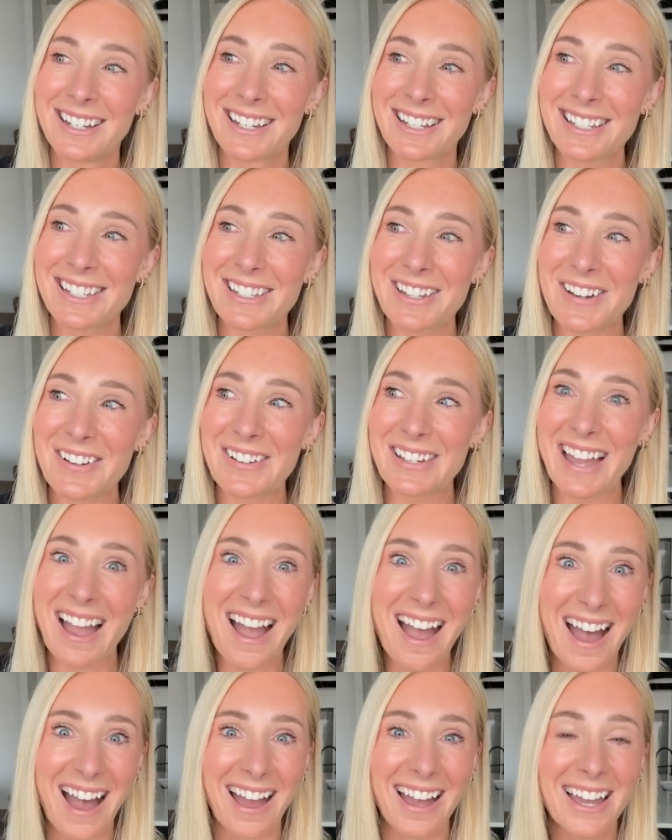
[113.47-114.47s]
So
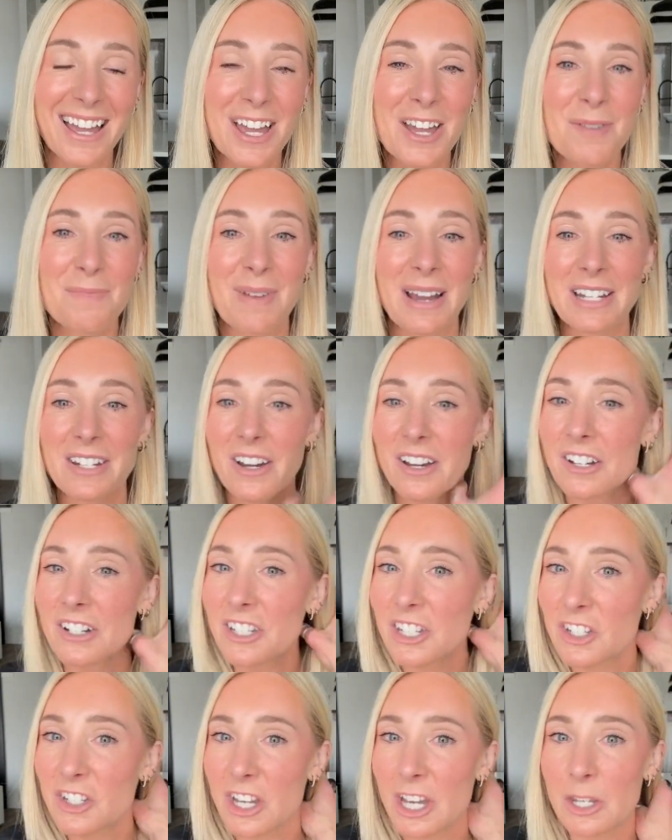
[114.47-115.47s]
yeah, my
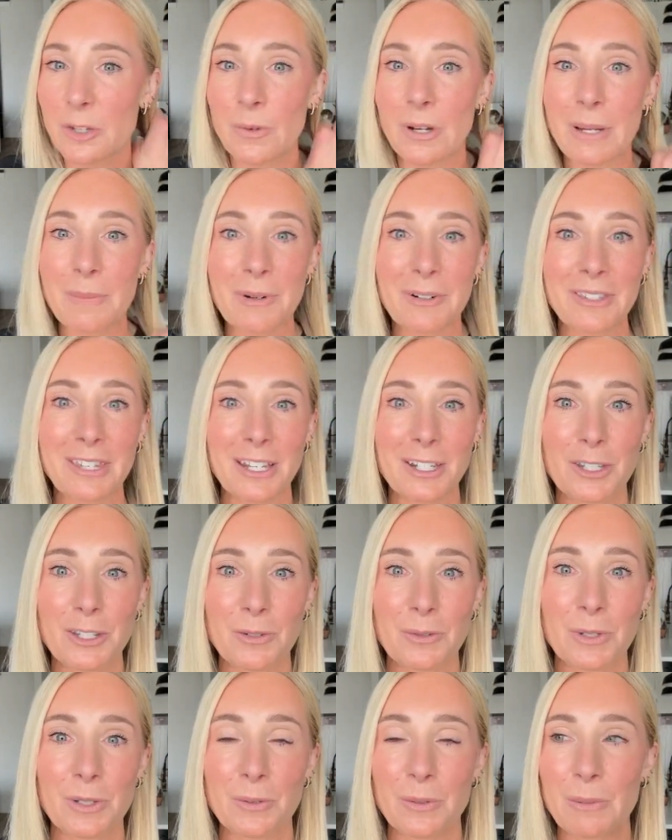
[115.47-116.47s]
daughter's a January birthday
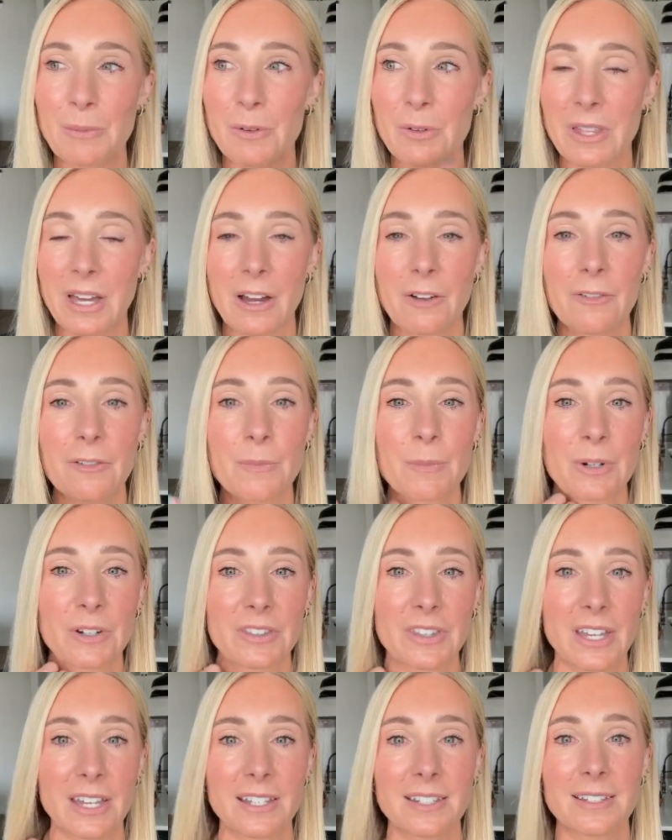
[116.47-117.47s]
too. So we both have
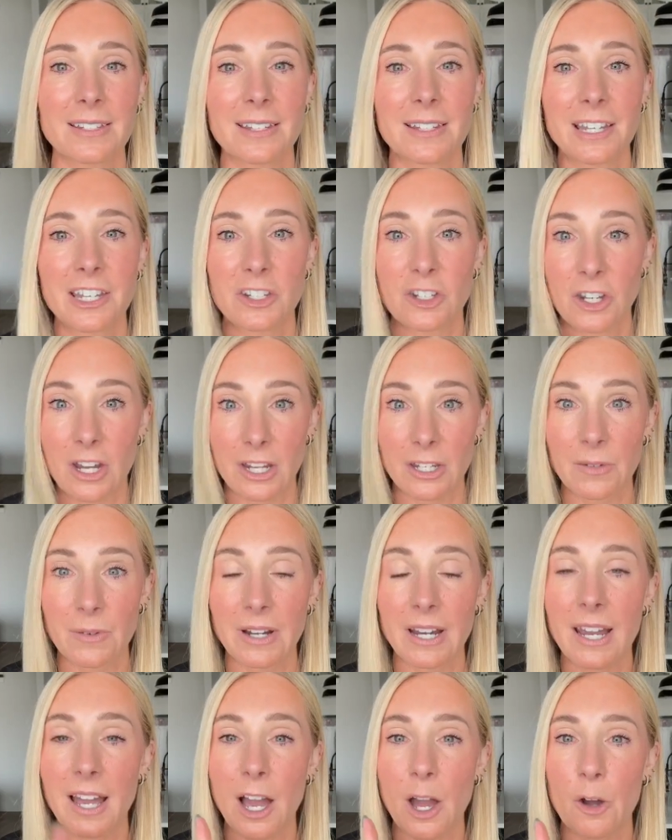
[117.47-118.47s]
birthdays in
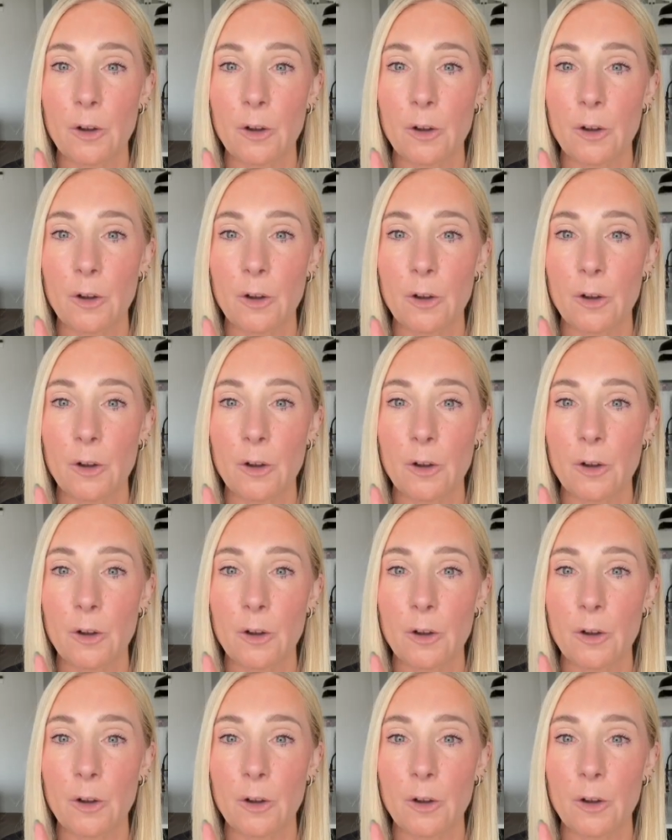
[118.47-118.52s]
January.